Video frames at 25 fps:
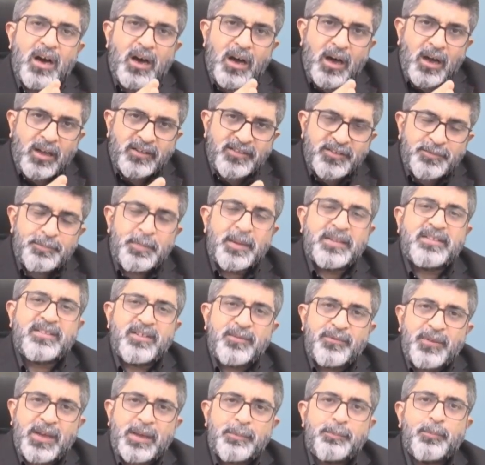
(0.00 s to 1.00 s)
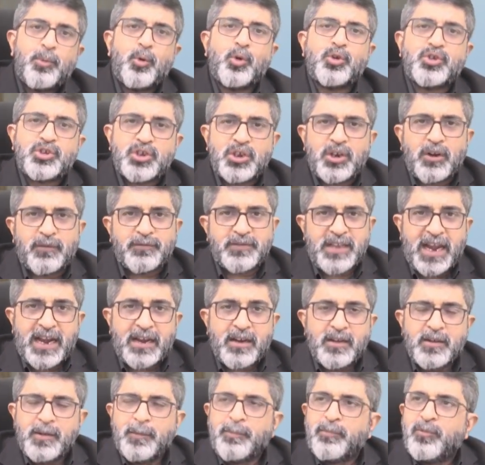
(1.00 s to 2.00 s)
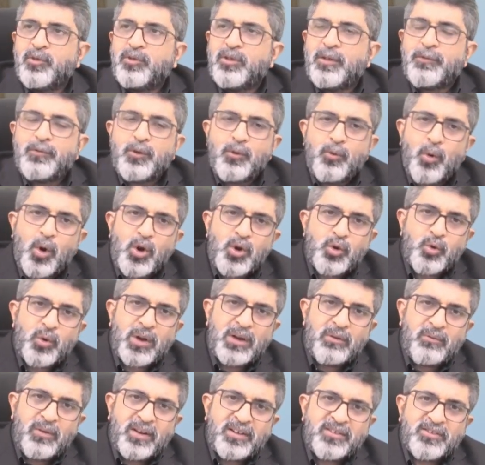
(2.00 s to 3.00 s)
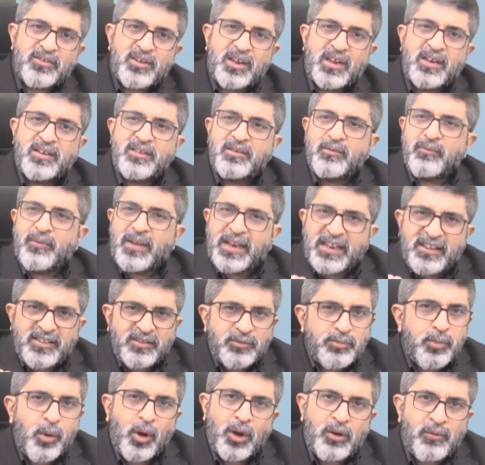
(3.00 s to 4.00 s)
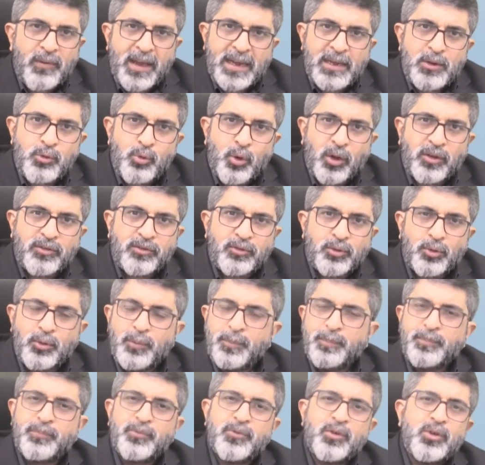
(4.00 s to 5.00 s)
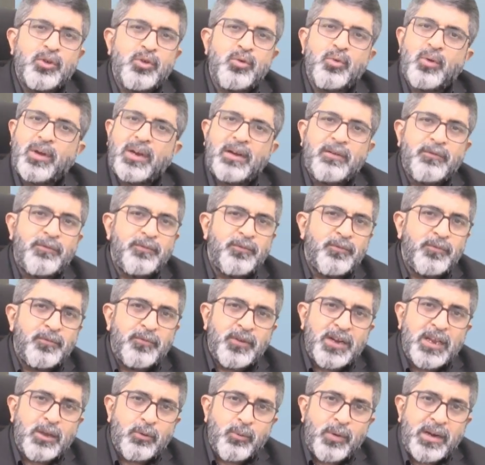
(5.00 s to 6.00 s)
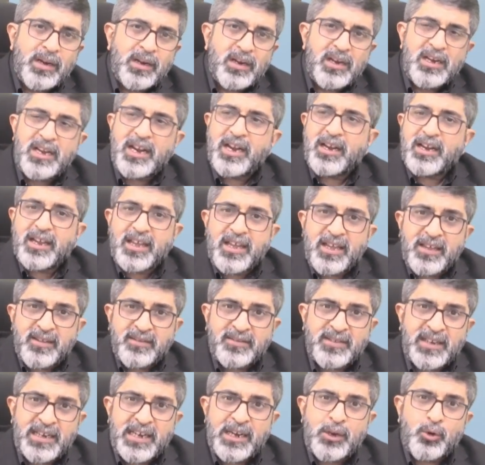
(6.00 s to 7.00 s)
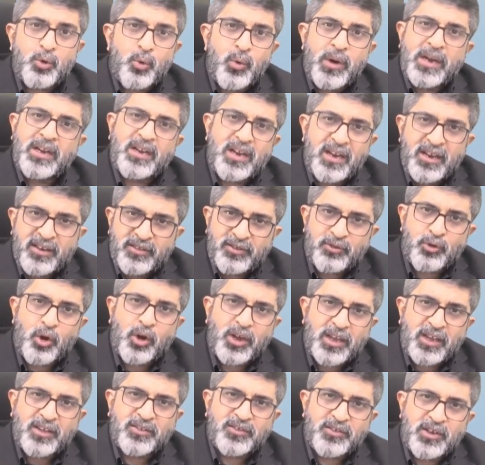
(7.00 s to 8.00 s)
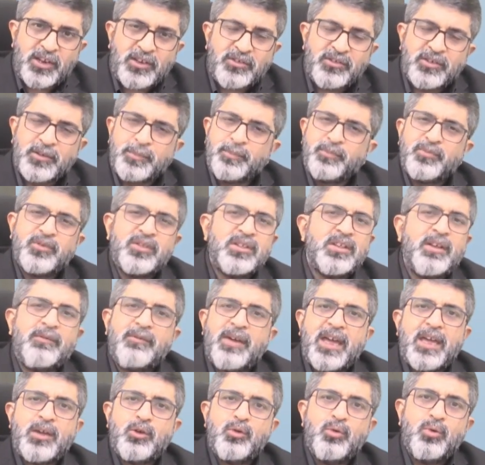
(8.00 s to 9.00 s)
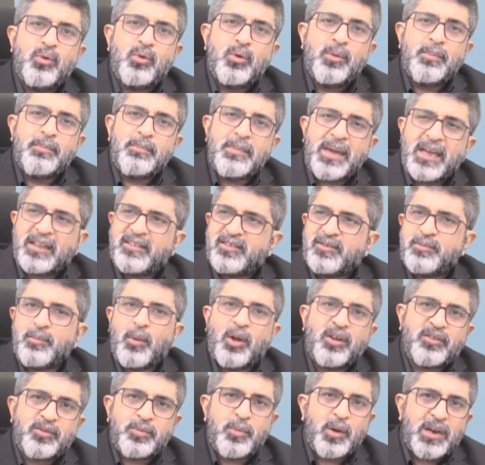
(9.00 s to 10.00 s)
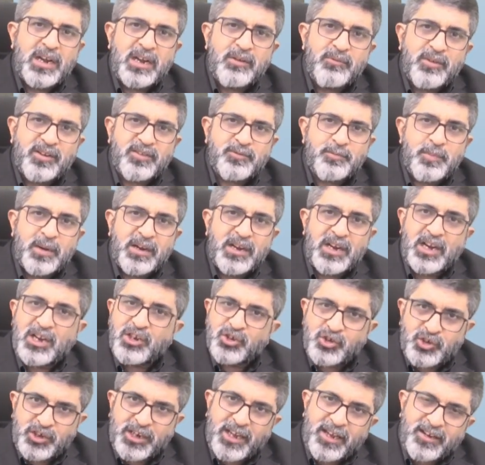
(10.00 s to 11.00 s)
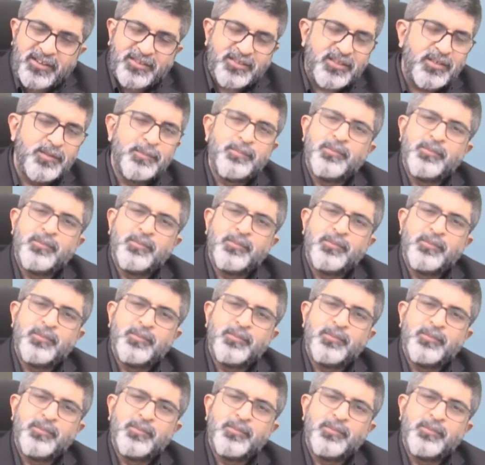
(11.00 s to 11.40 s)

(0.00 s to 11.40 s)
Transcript: a specific portion of that. So if you want to invest in very small value also, you can frequently and easily do it in stock exchange. The way you make small investment in shares,